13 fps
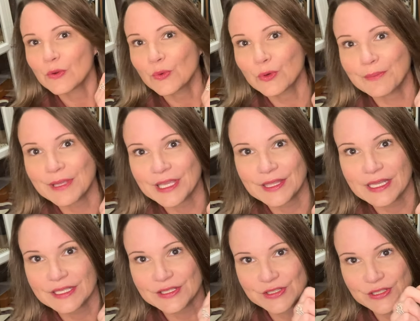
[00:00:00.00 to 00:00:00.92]
would be
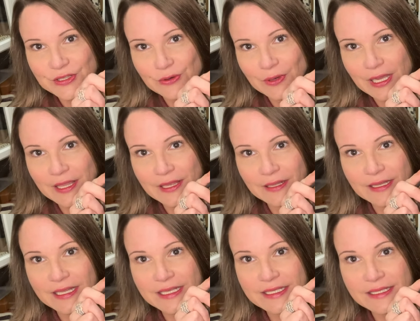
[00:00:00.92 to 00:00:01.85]
these two. And
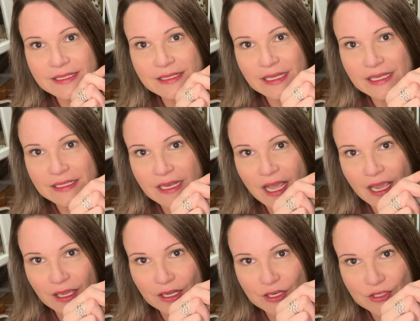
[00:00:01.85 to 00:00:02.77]
this is
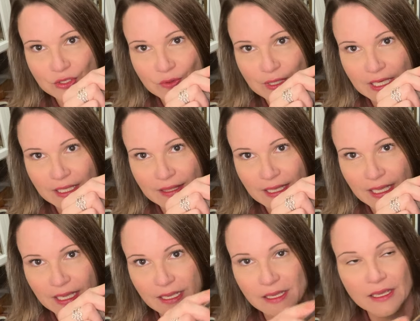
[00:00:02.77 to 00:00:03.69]
not going to do
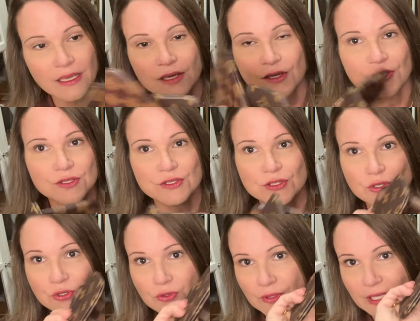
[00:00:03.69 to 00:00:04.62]
anything
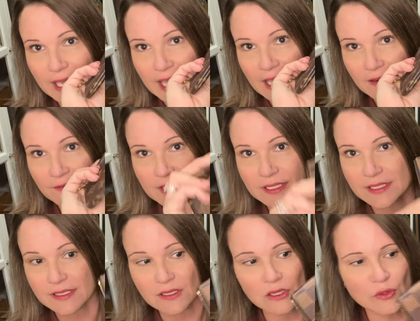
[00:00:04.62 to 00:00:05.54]
to the
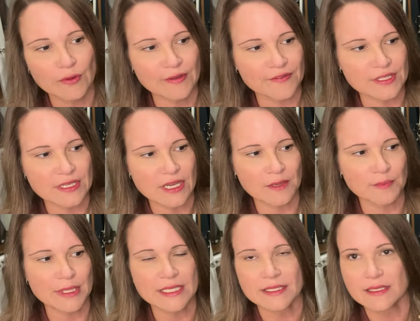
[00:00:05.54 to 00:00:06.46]
canvas Louis Vuitton
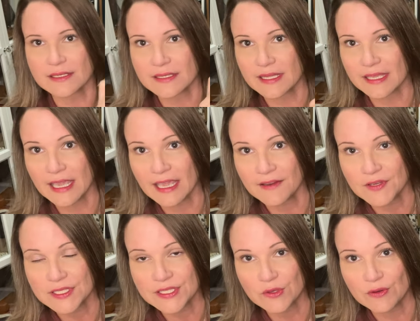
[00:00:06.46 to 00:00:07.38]
pieces. The
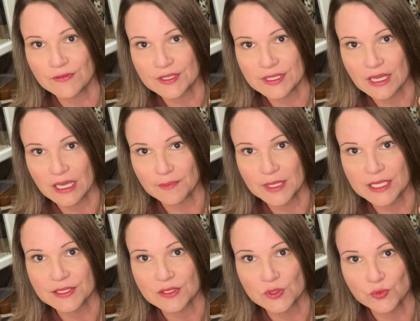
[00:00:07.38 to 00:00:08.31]
canvas Louis Vuitton
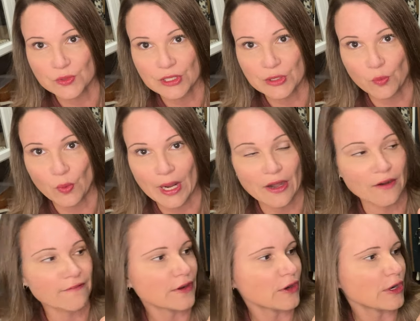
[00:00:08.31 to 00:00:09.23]
pieces really
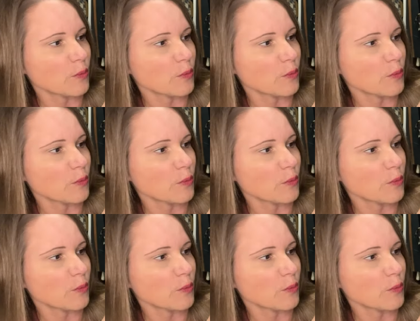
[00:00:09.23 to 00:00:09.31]
wear very